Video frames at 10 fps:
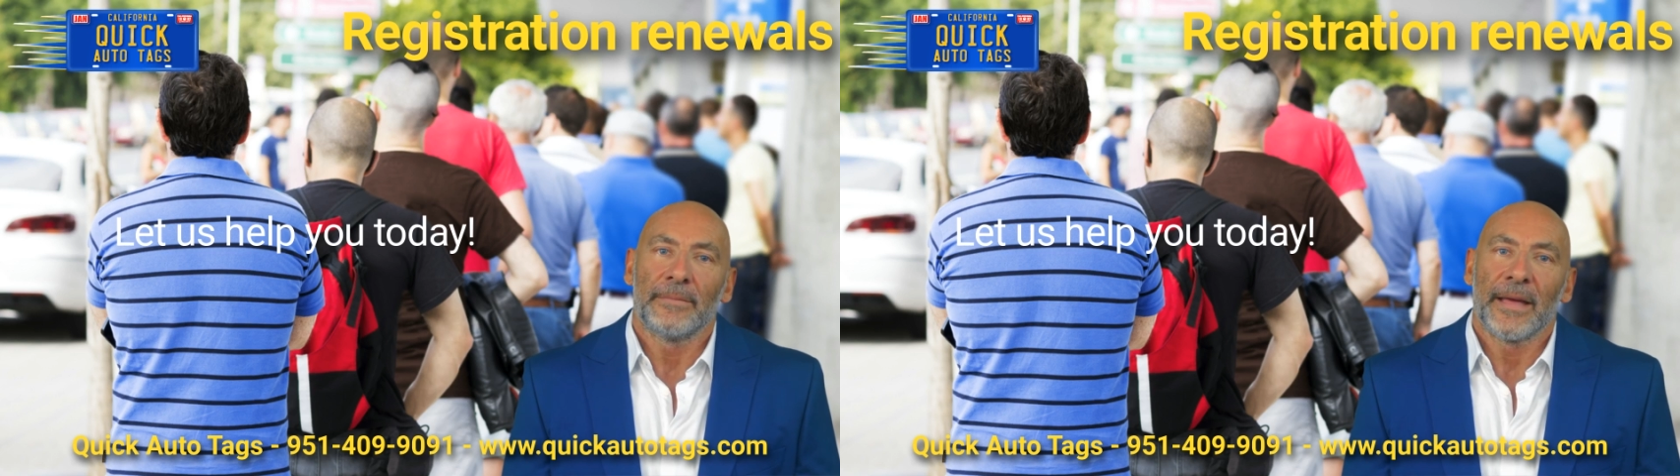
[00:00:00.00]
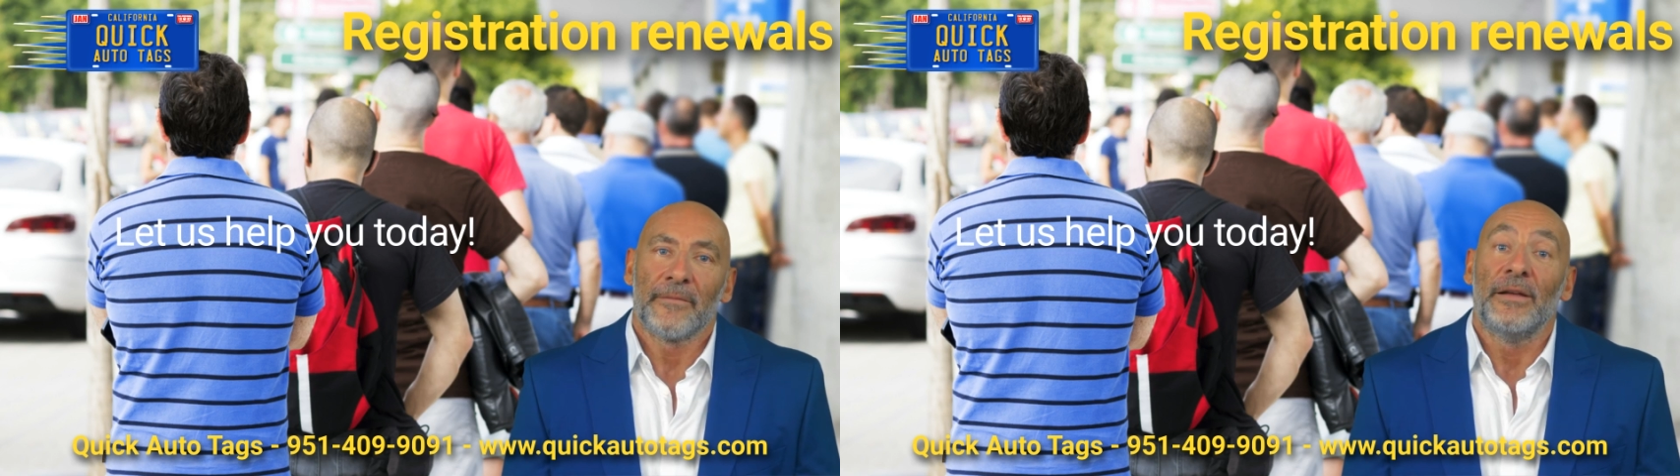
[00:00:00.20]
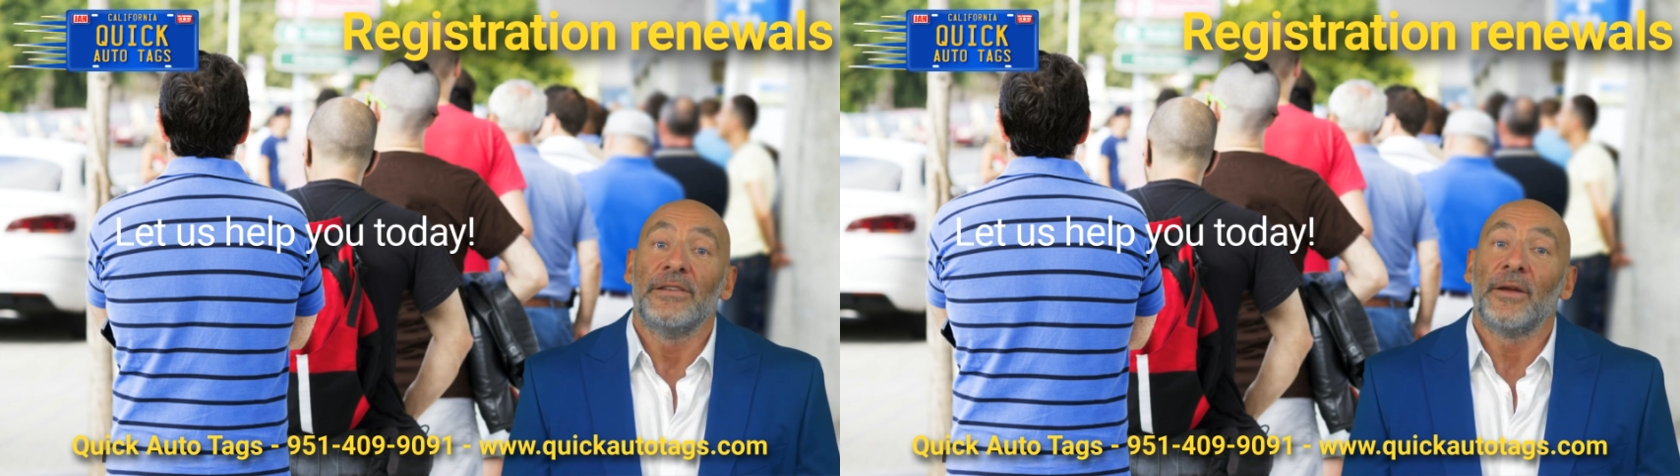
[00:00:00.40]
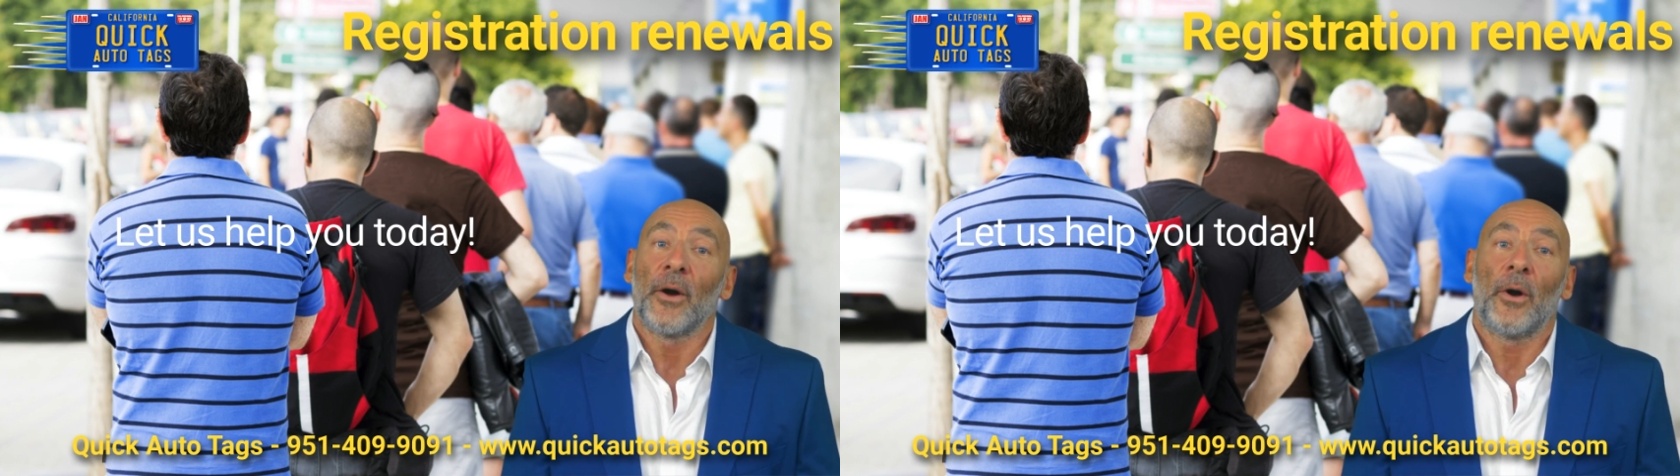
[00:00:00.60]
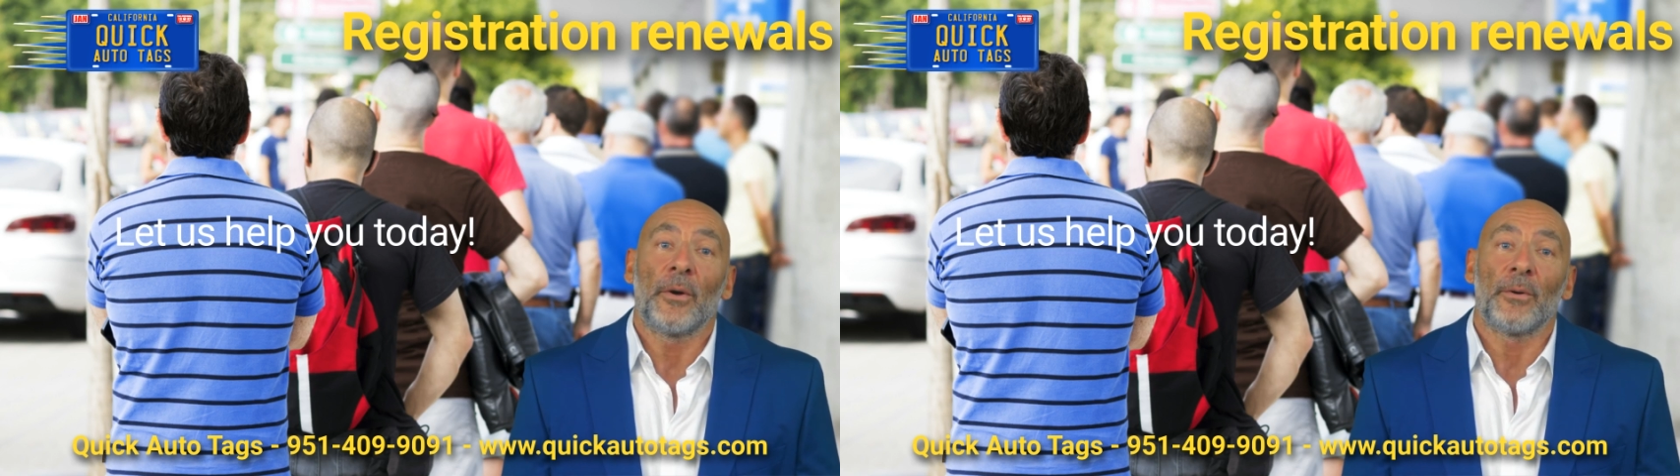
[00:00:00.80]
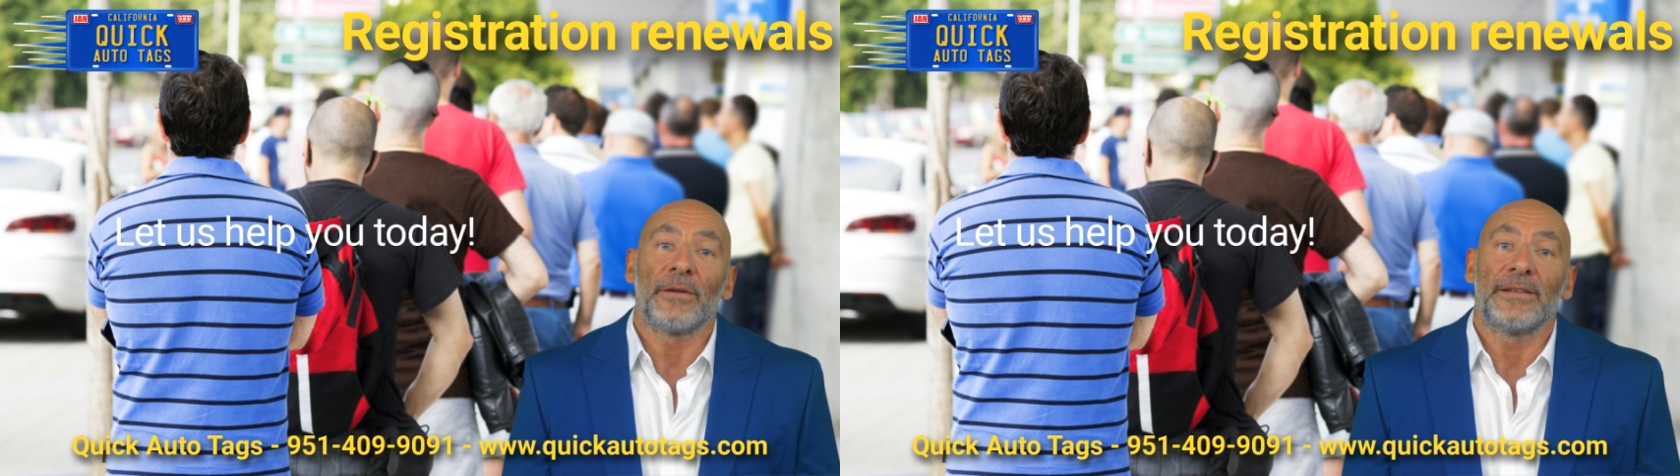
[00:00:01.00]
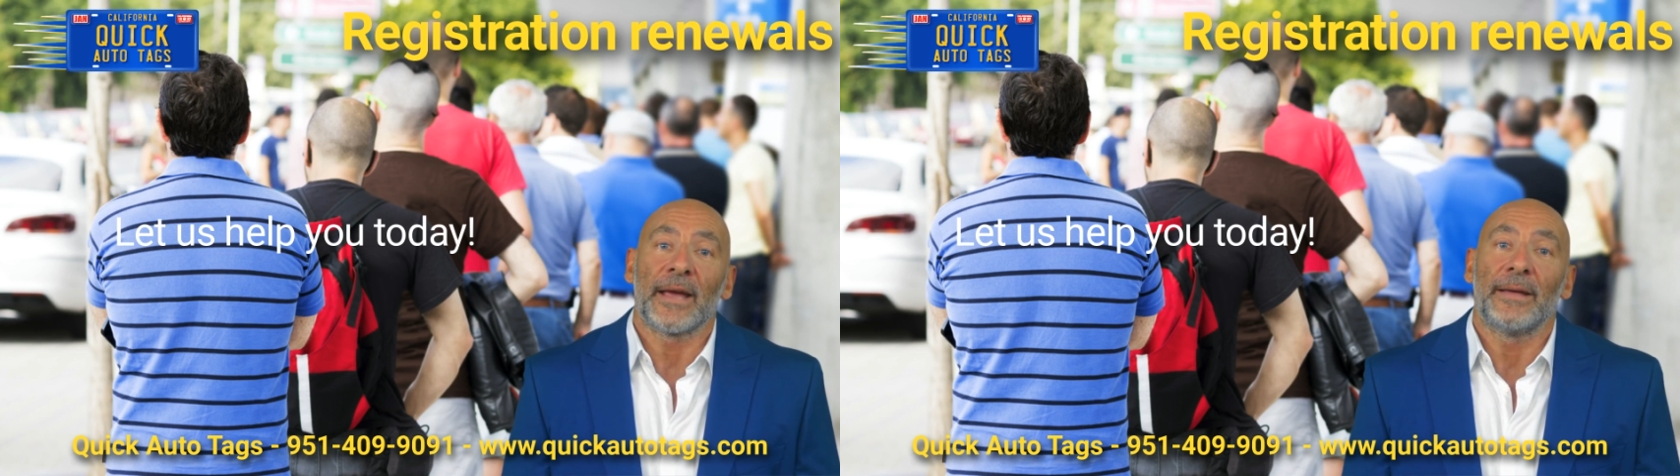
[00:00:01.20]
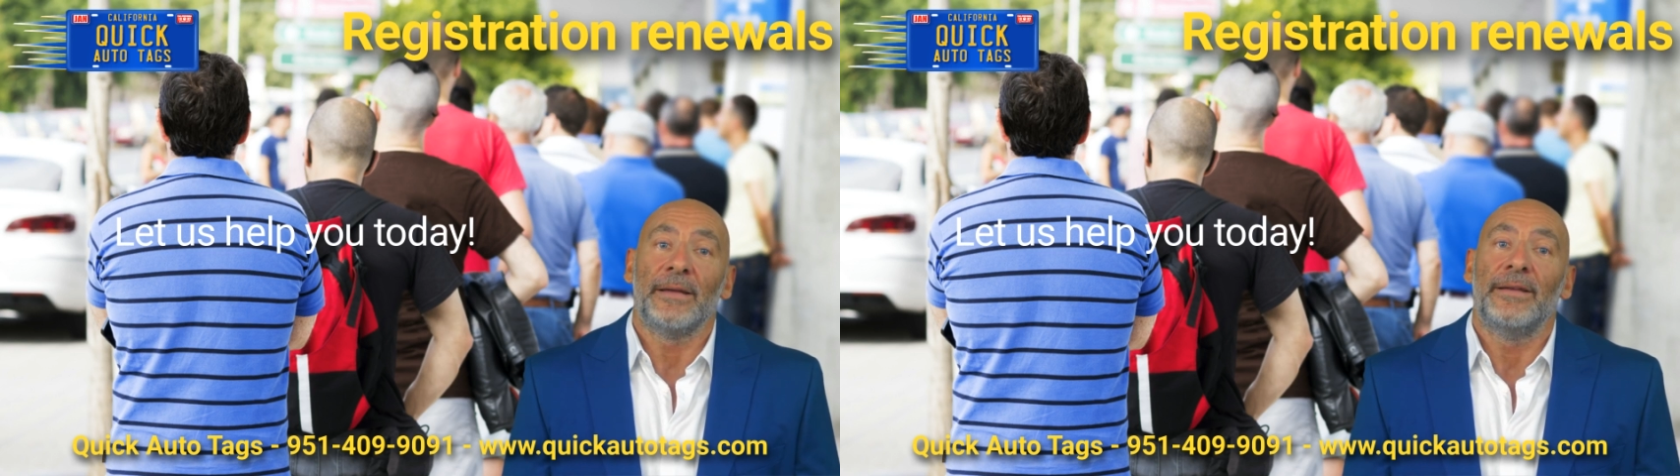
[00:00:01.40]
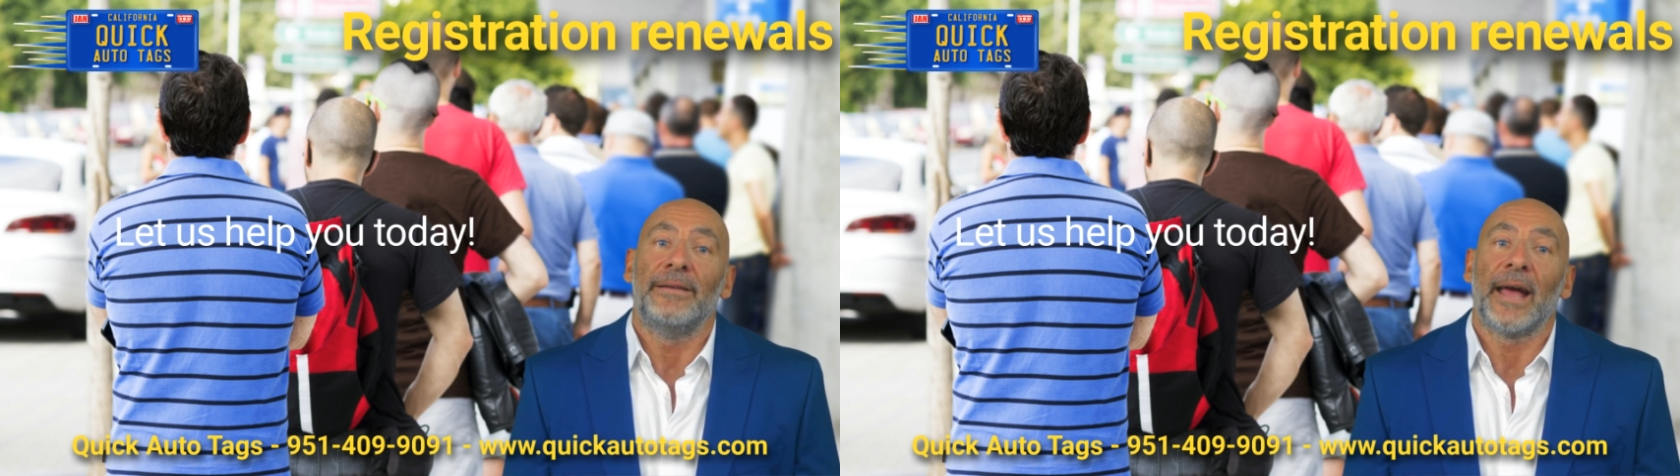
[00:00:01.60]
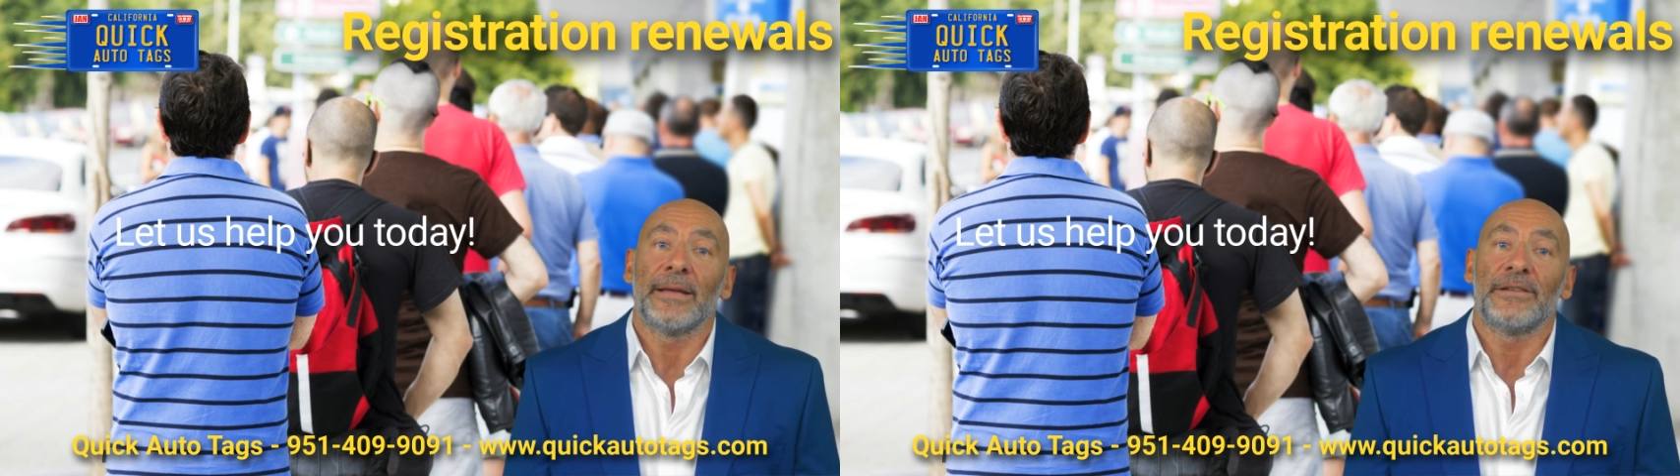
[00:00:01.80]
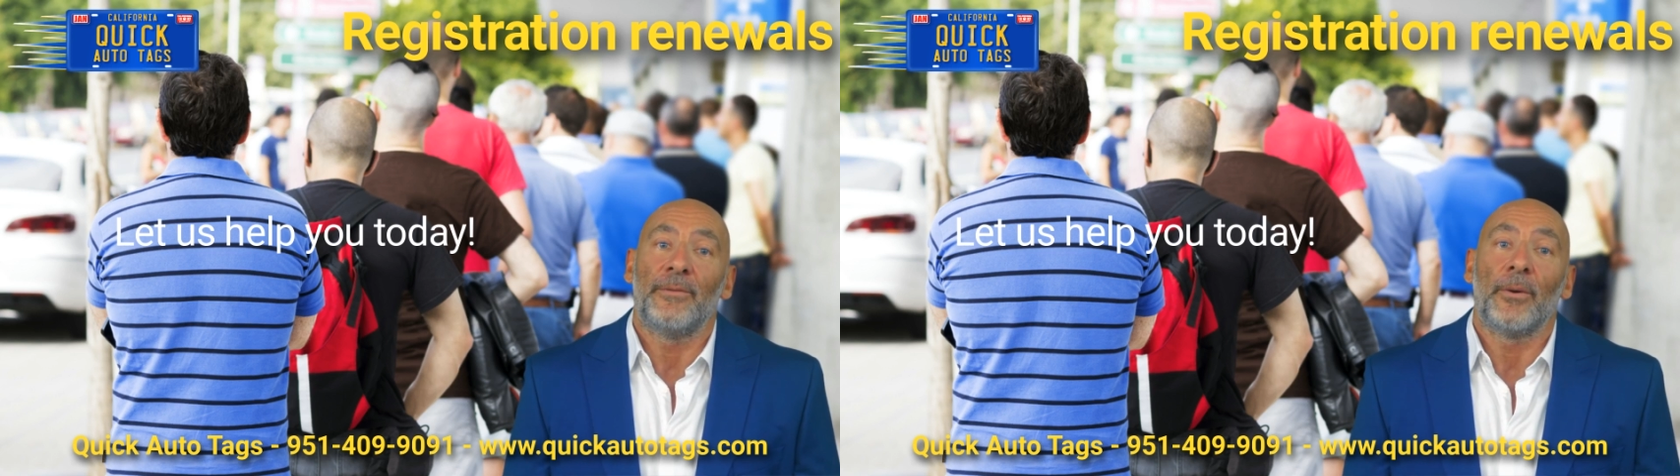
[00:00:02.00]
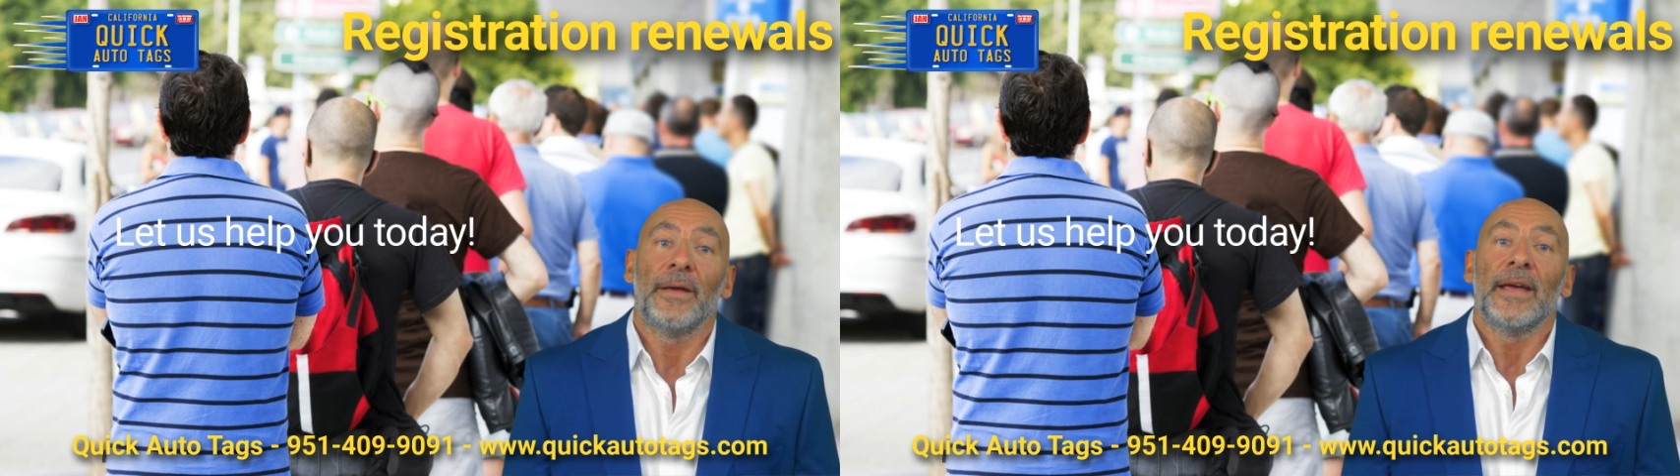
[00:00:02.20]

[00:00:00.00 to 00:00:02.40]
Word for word: Give us a call or send us a text or